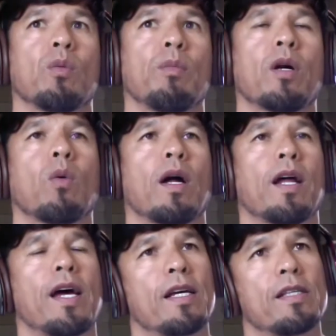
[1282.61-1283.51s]
marijuana
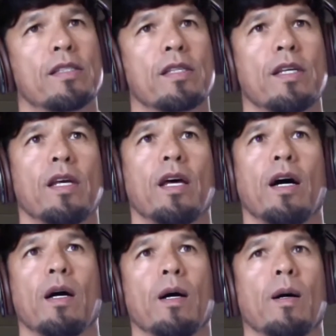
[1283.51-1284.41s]
has
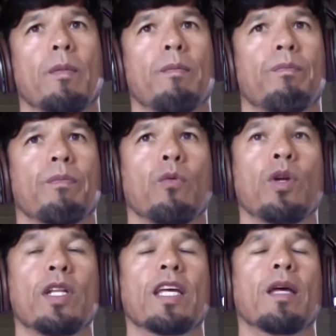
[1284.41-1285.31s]
um,
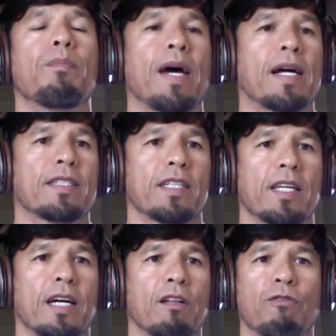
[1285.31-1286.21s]
really impacted
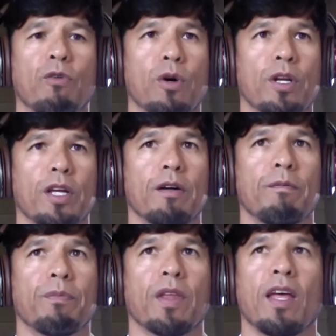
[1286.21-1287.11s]
California,
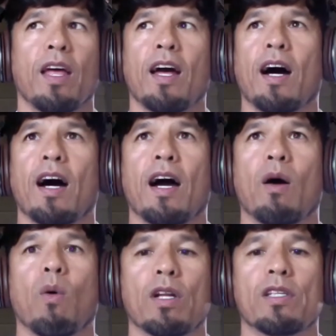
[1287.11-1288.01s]
I
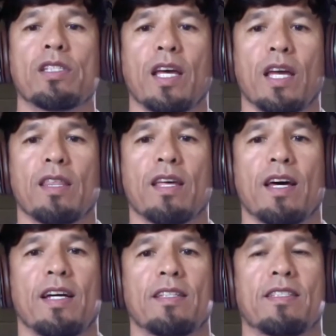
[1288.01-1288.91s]
want to say
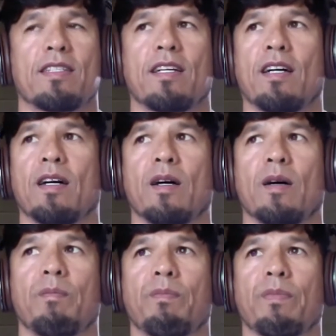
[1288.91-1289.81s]
that
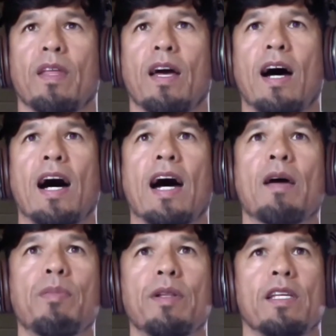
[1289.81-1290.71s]
um, I
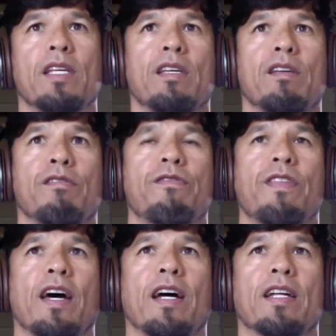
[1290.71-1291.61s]
believe
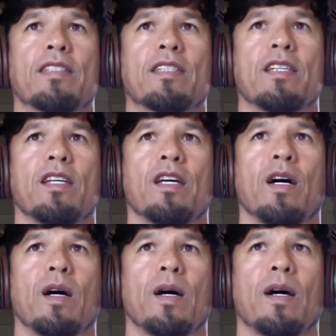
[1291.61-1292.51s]
that
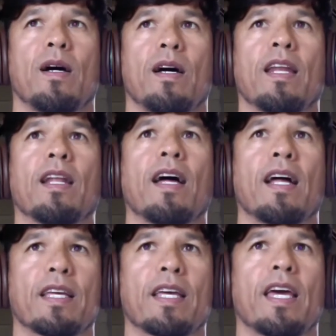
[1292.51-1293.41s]
uh, in a lot
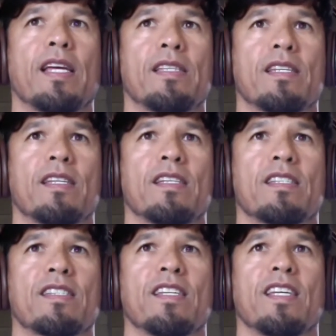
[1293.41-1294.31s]
of
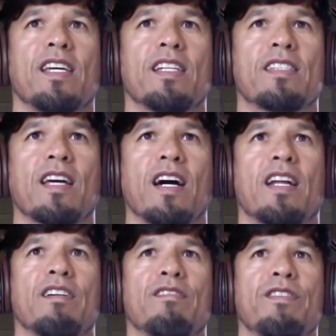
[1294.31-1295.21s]
cases, it's kind of,